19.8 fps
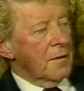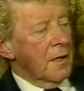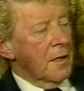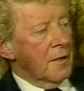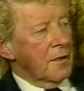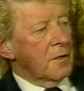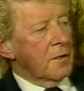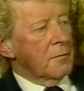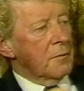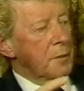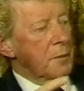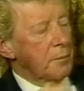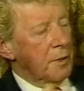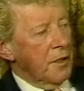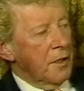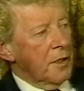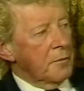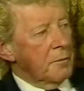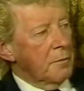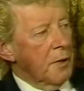Then it can be
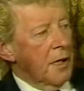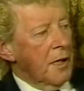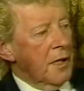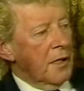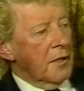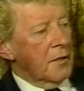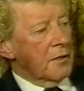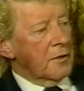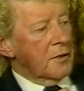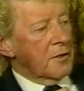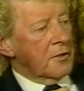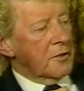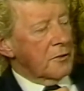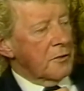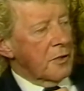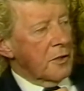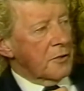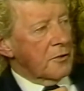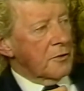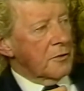played back into the
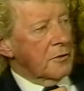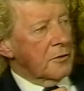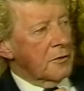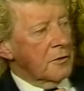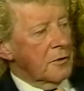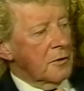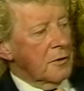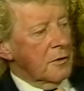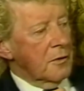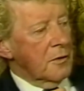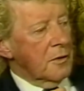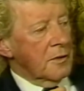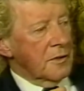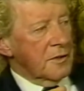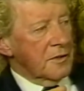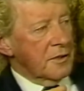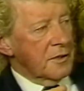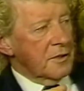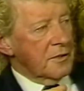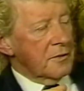structure and
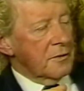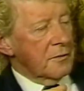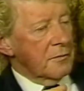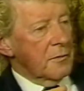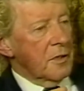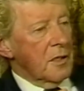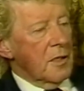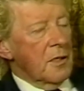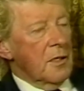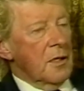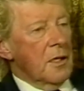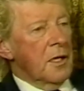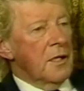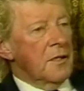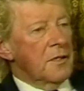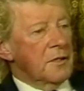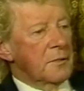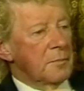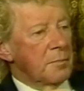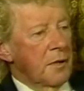the system.
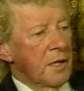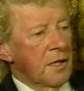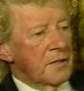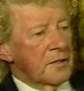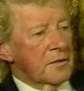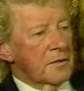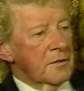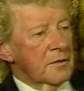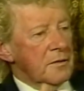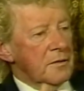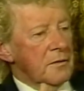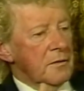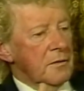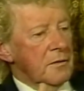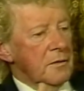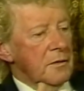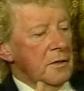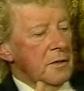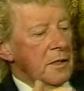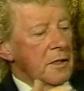It is pleasant,
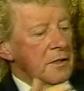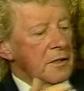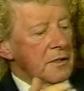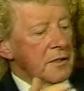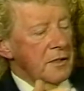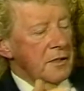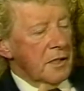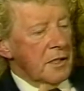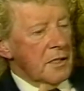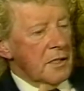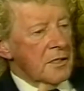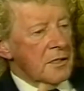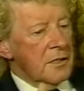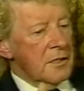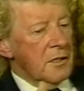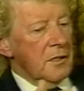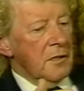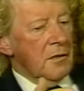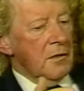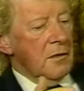it is
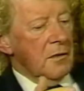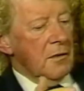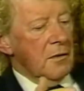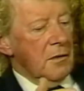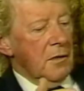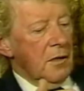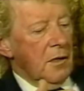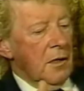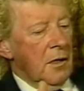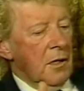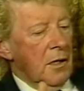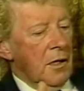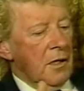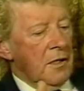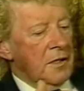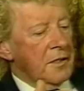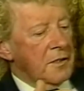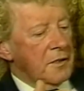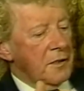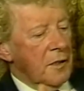easy,
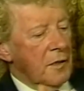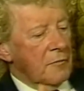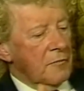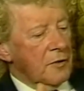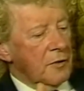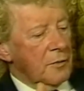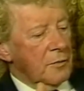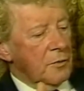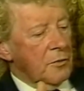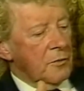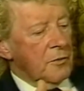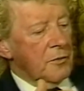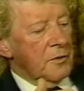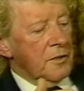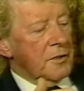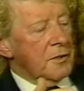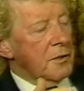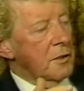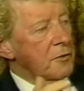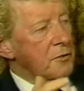it is comfortable,
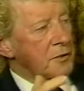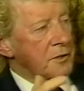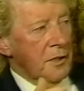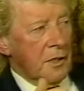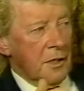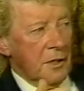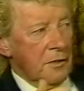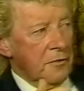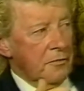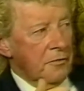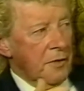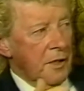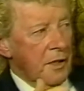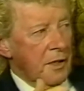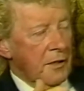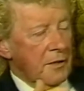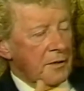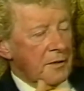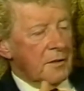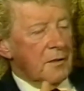there's no side
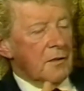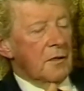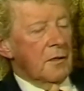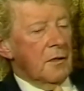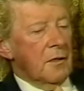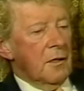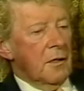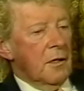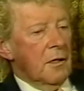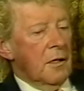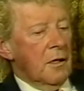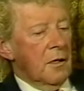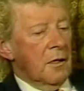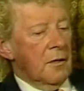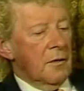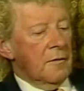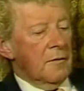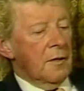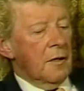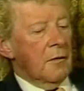effects.
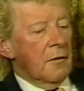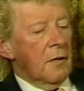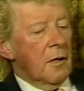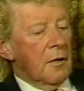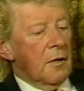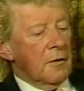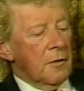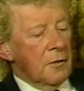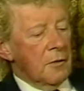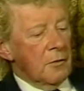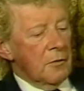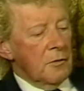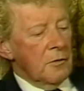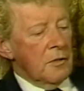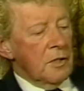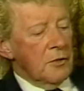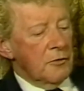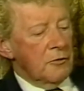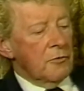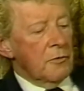There are
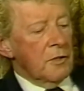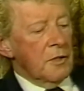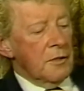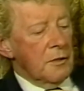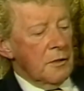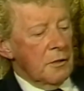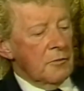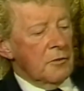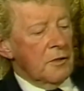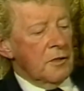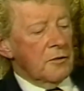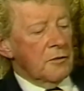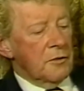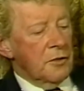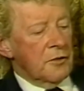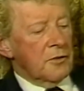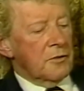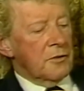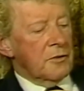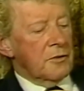literally no
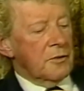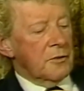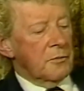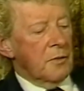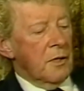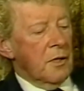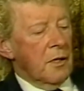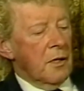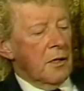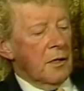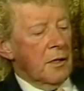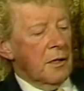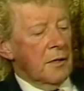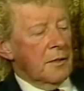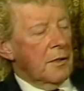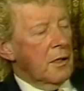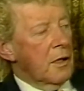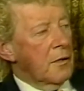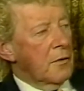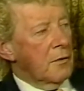conditions where
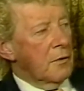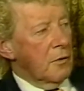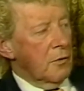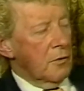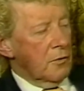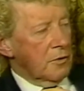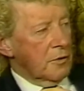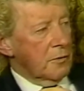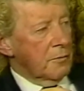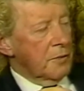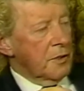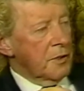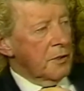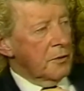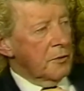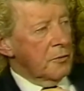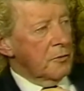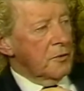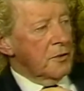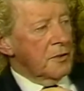it cannot be
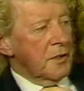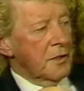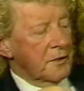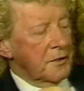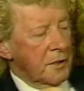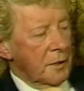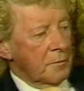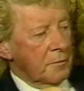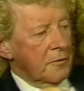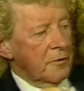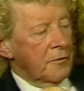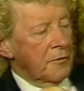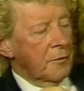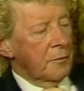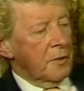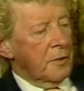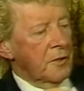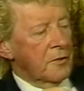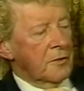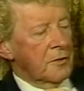used, except if
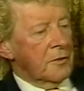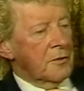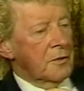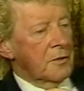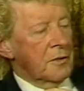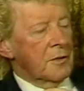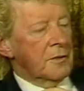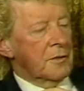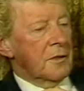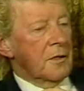the patient